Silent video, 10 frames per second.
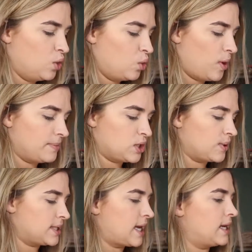Ooh, I'm so
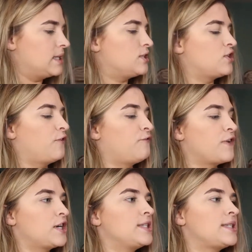excited. So the
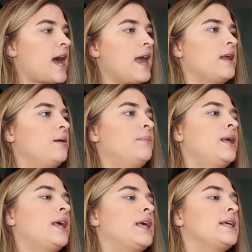first
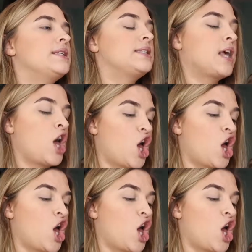item is